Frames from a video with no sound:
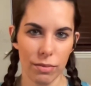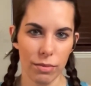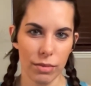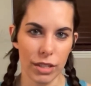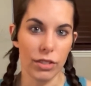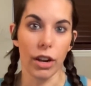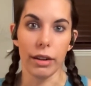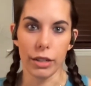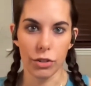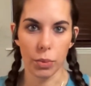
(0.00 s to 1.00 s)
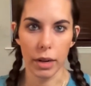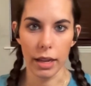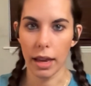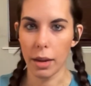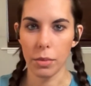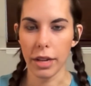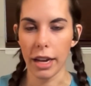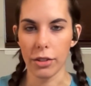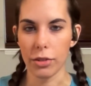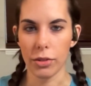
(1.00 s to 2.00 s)
discouraged when it came to
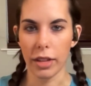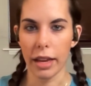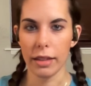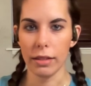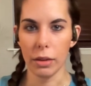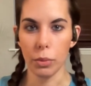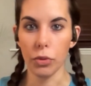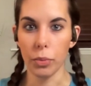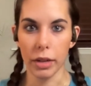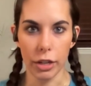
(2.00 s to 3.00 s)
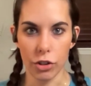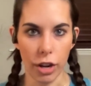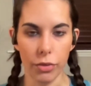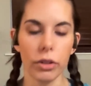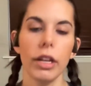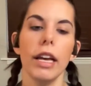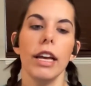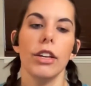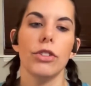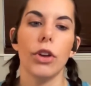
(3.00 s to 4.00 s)
exercise and movement in general.
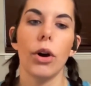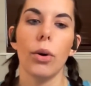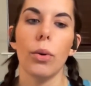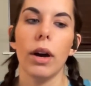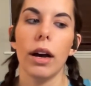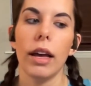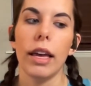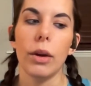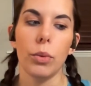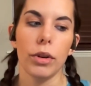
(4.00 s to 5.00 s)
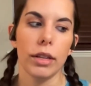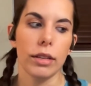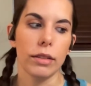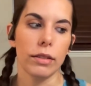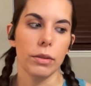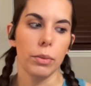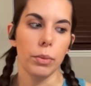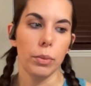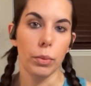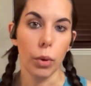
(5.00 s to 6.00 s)
So it was
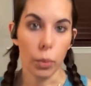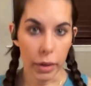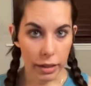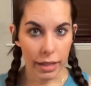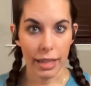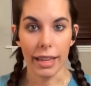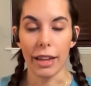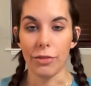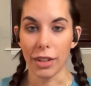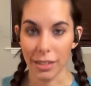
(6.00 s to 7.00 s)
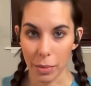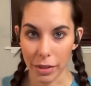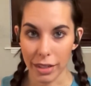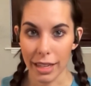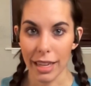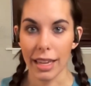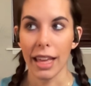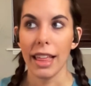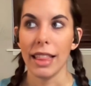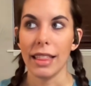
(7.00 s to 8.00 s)
mobility and flexibility
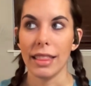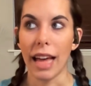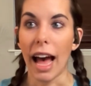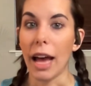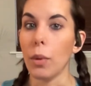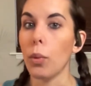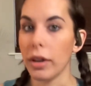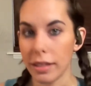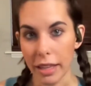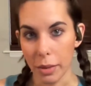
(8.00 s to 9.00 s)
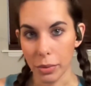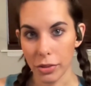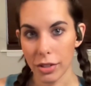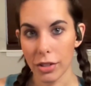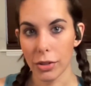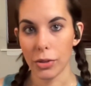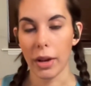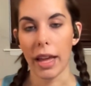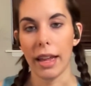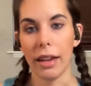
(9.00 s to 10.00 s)
that I was able to do.
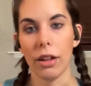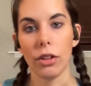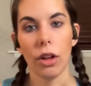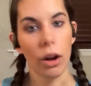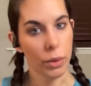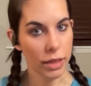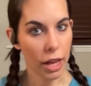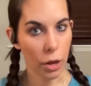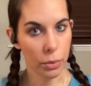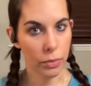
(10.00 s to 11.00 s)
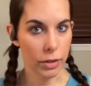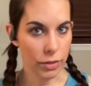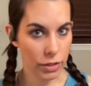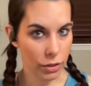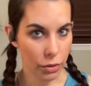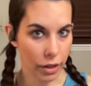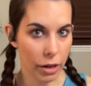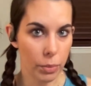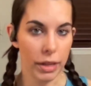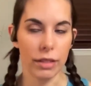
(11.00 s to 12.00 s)
And along with the help of my physical
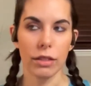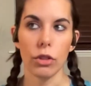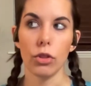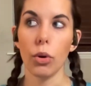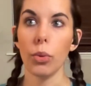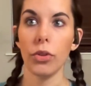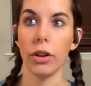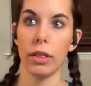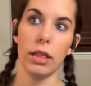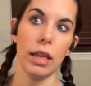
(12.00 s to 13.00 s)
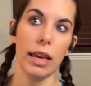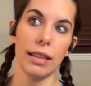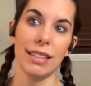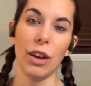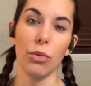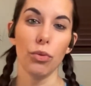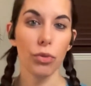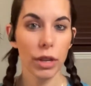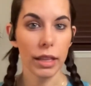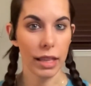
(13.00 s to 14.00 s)
therapist, those are the things that
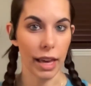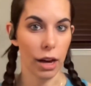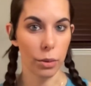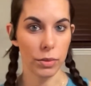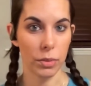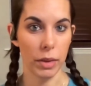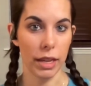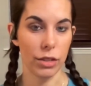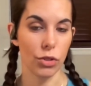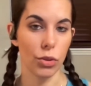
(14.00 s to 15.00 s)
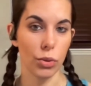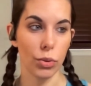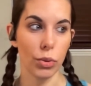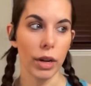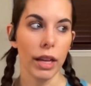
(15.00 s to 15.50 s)
really helped me to